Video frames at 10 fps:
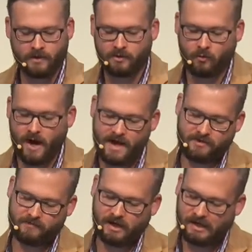the wrath
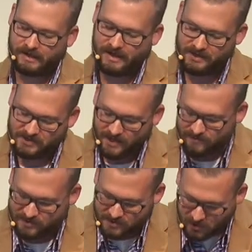of God, and He saved
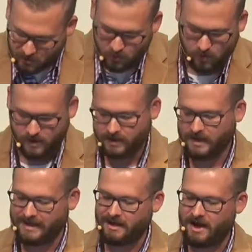us to
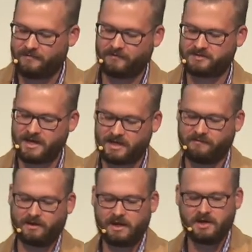a life of
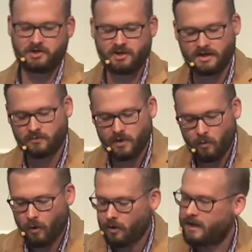sanctification as we
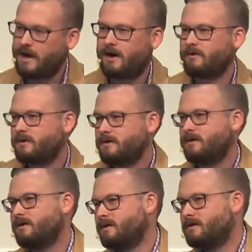work out
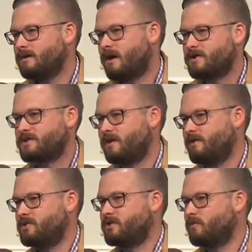our
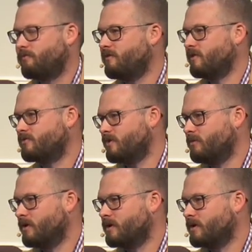salvation with fear and trembling.